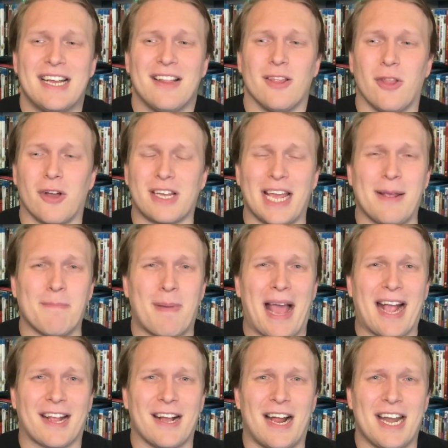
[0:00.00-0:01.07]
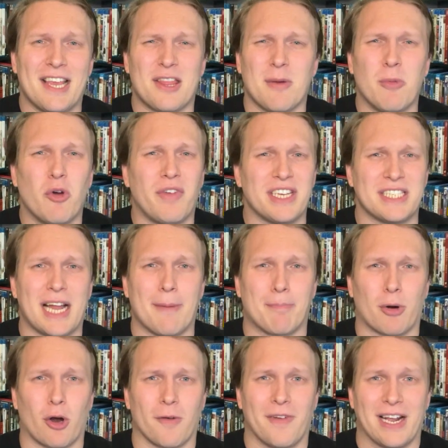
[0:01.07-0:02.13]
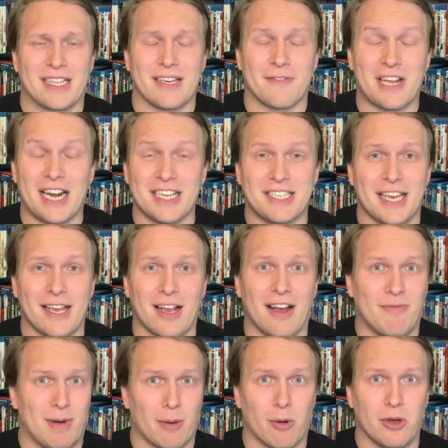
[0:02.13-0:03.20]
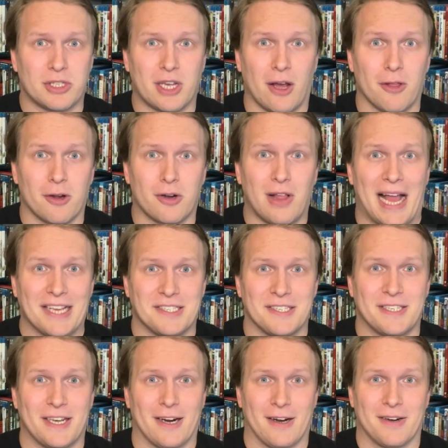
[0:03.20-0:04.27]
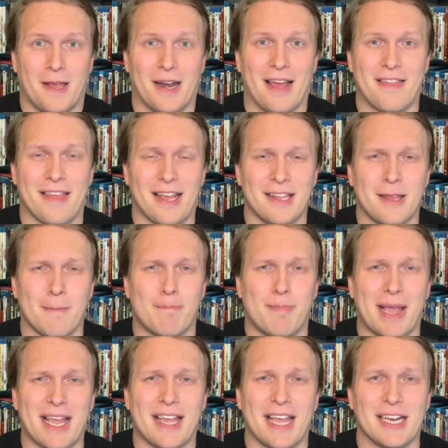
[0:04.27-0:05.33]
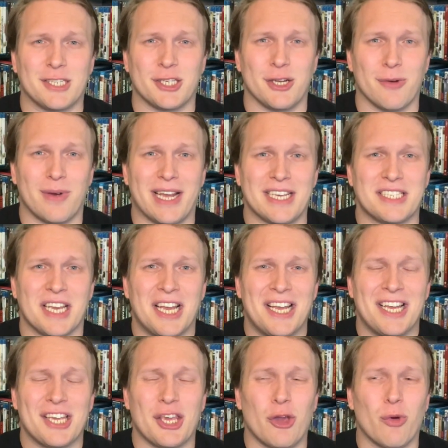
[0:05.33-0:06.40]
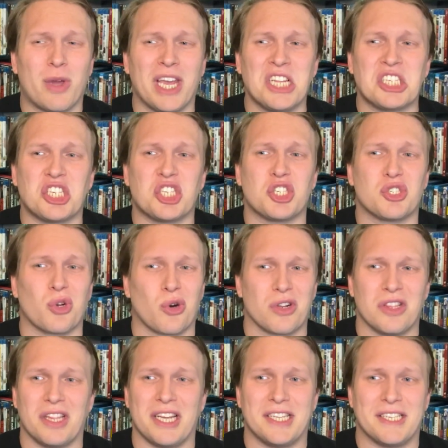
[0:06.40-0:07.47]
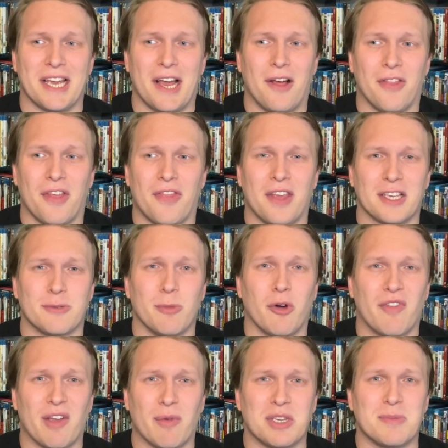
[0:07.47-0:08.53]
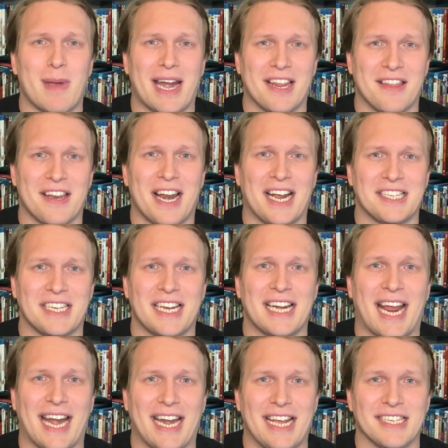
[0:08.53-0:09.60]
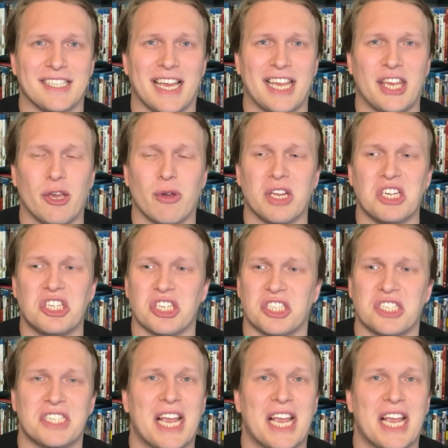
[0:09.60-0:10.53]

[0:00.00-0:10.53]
looking back on it, the movie's not perfect. I've got to take off my rose-colored glasses here. And I think the big issue is, you can certainly tell that this movie was made in the 1980s. Like, you can just